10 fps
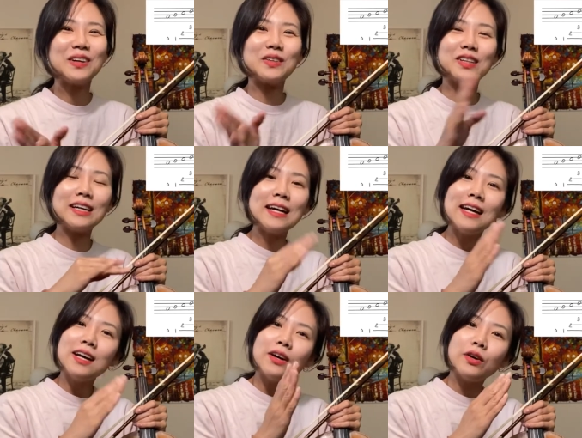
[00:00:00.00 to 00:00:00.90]
or,
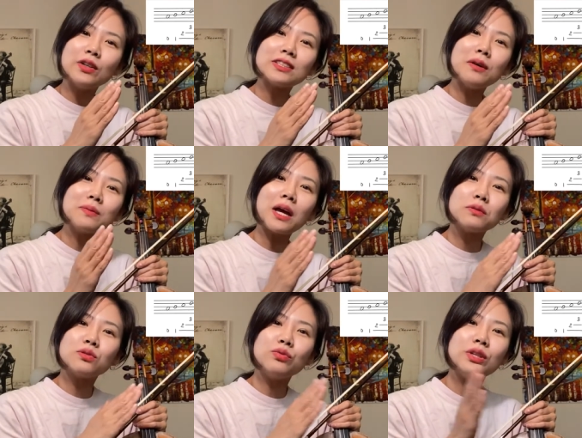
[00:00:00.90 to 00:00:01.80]
or
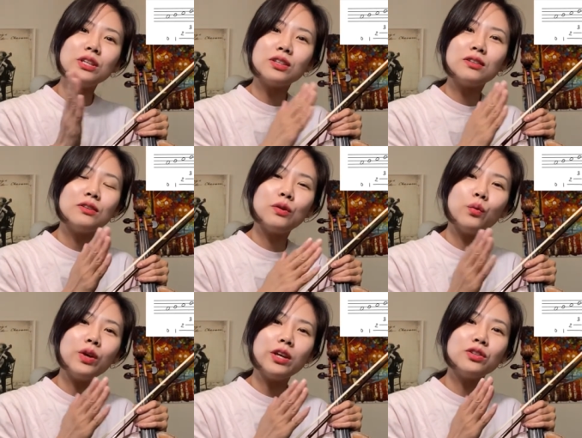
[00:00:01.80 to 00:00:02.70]
sometimes we
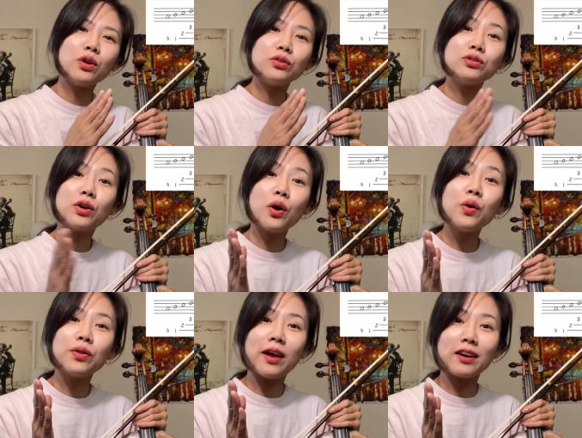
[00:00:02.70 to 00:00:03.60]
we don't
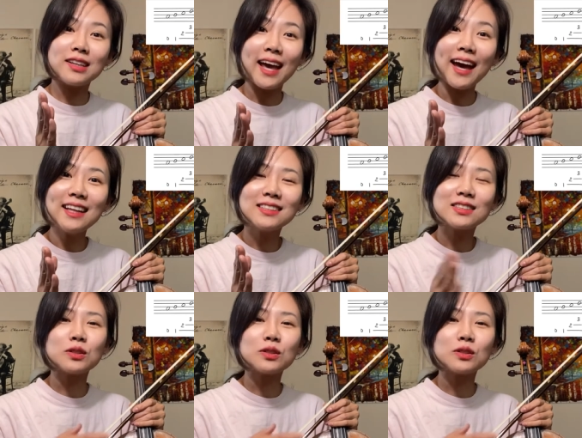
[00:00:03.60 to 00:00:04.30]
go there yet,